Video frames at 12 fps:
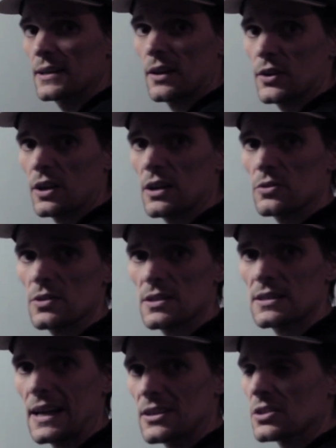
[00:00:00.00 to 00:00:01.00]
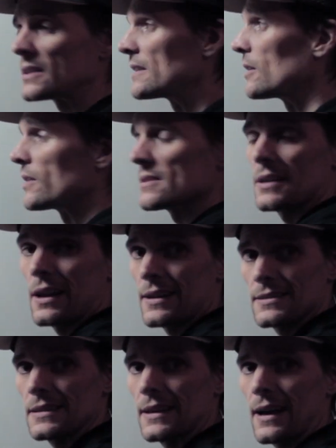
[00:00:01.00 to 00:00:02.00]
in other countries, it's actually known, it's not
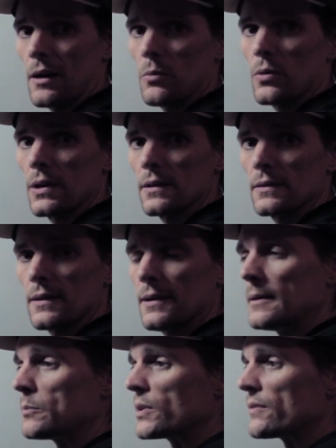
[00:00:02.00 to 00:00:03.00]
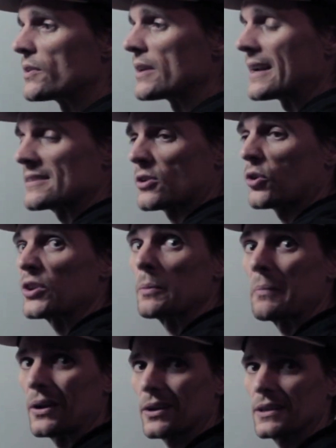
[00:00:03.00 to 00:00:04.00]
as the cowboy, believe it or not. It's called
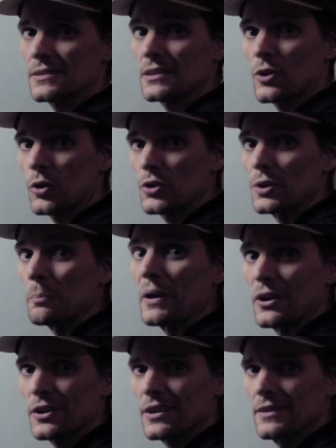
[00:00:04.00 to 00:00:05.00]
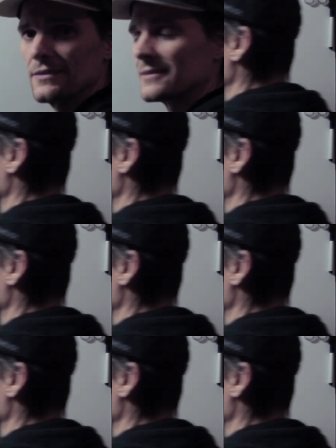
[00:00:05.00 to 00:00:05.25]
it's called an American,